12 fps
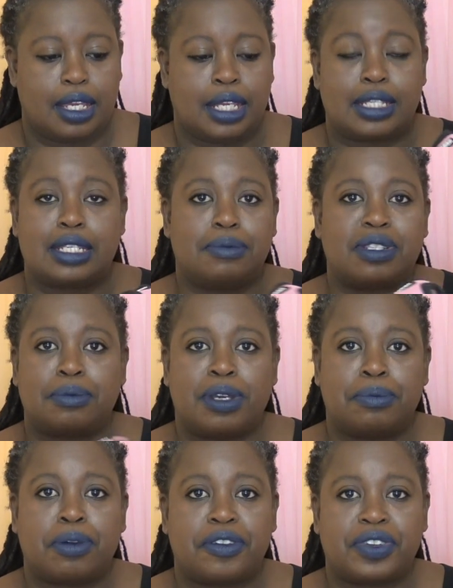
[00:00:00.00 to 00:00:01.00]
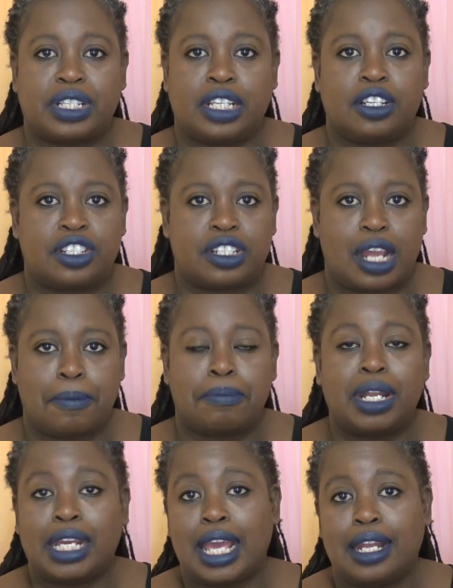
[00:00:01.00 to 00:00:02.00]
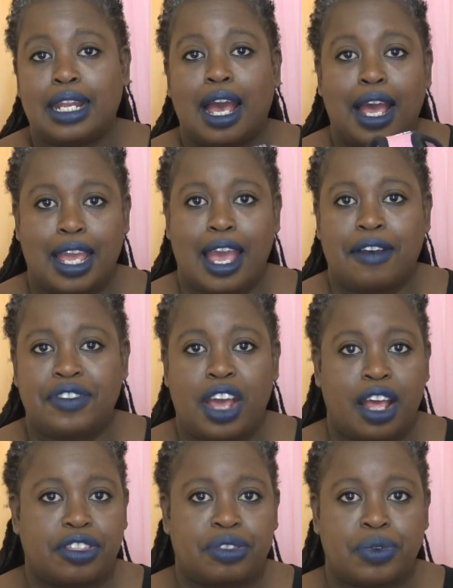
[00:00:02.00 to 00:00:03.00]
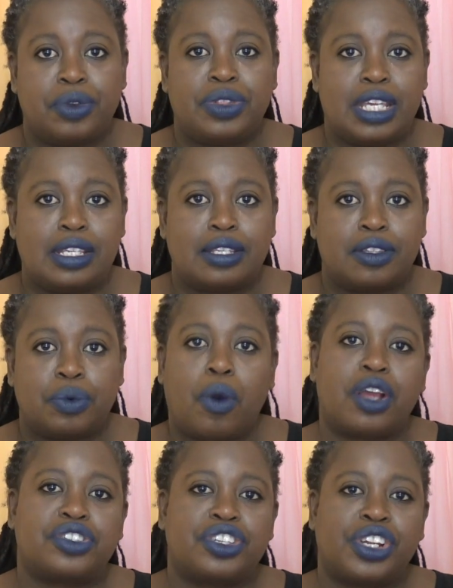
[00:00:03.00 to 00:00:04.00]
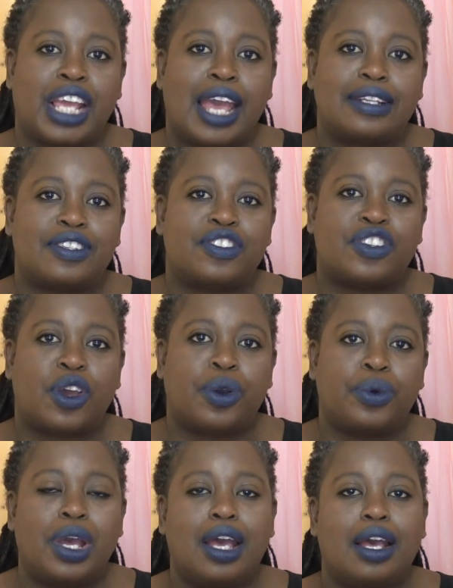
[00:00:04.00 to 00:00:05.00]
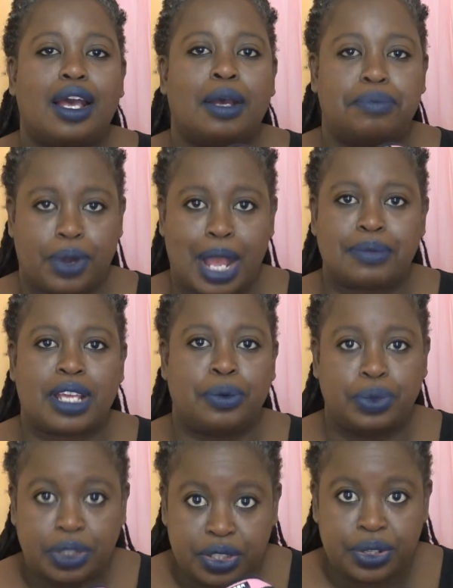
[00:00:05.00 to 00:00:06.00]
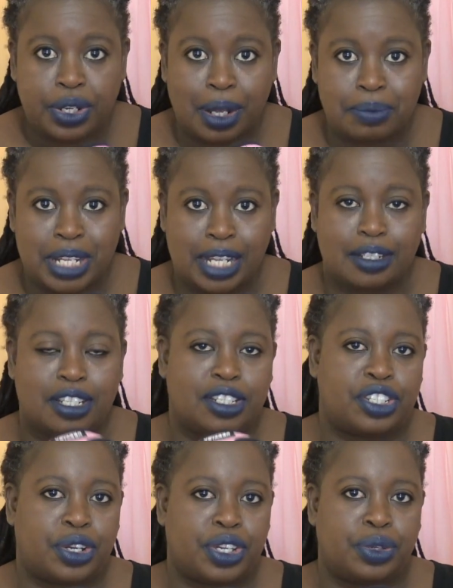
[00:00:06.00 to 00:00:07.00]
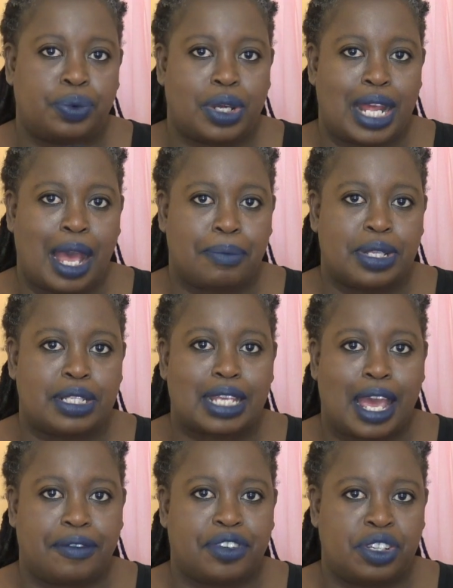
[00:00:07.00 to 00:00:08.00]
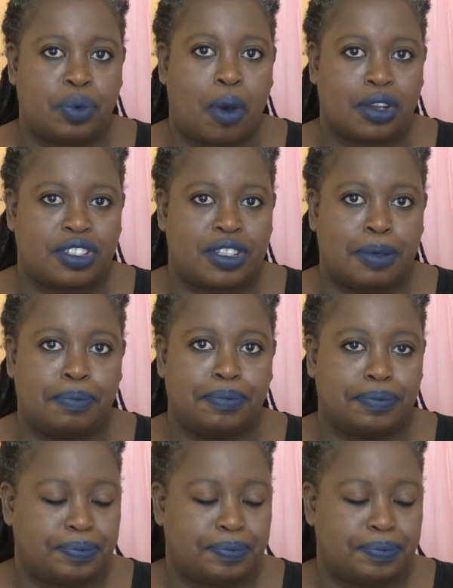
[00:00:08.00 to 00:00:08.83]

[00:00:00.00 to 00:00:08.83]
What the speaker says: It seems to be in perfectly good shape. But again, I have not thrown these in the washer yet, so perhaps I will do an update to show you what happens after you wash them.